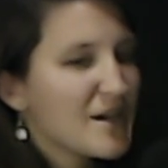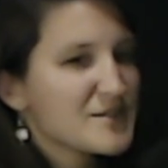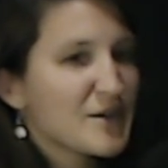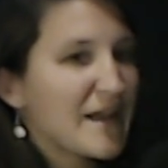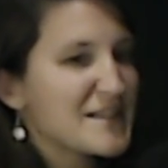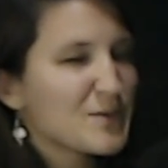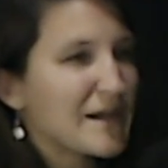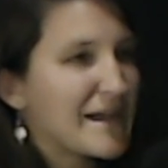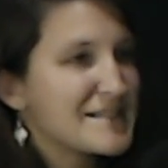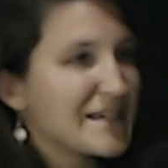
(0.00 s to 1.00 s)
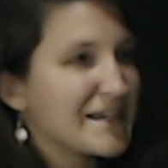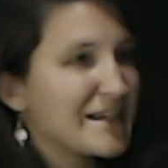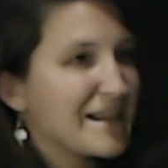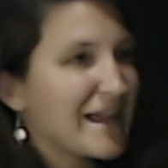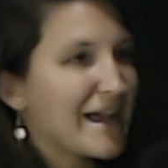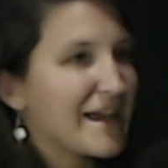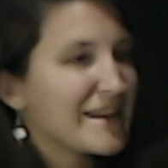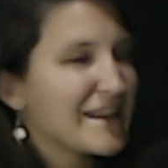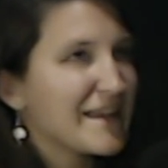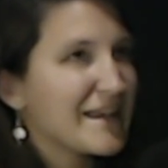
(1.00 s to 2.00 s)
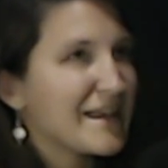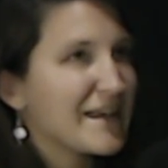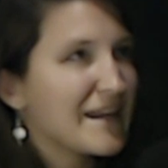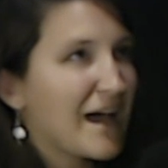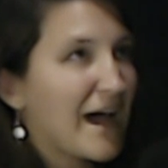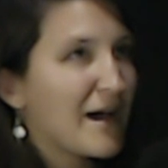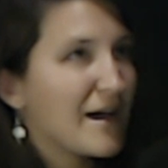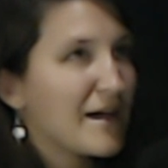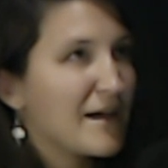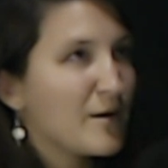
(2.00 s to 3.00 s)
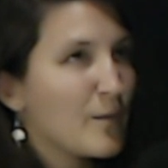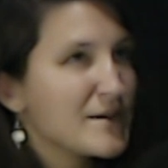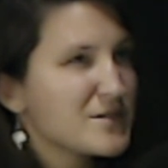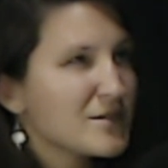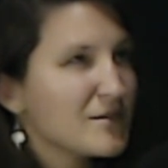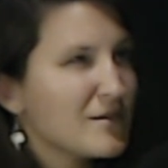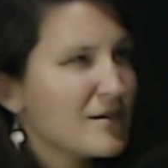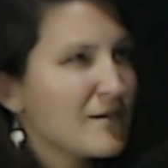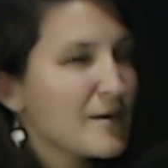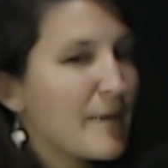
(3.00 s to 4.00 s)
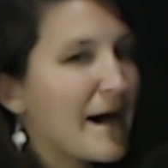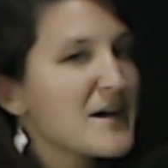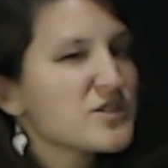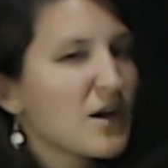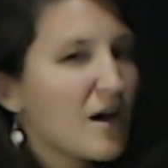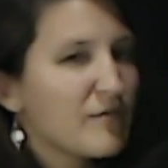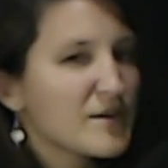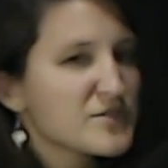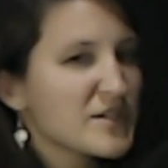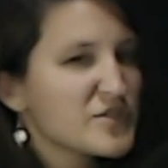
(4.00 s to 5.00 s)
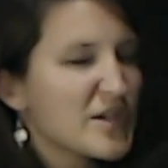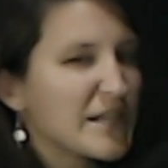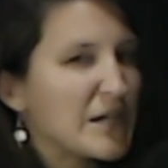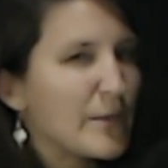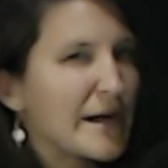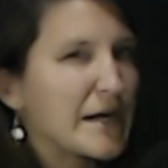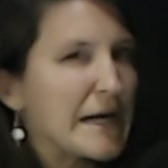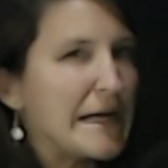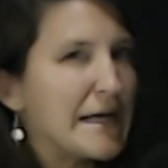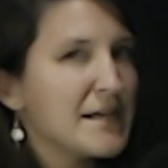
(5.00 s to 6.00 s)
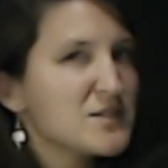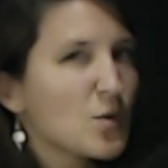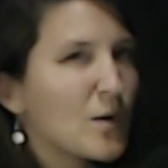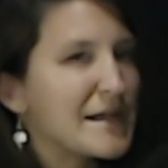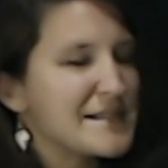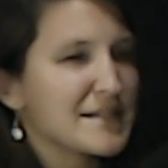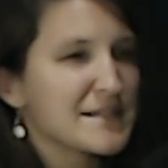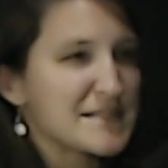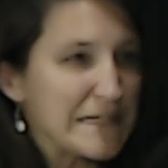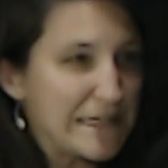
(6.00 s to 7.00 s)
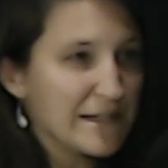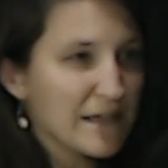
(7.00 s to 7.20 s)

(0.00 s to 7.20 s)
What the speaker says: So that's what I did. And then I went to the Passion Conference in January 2016.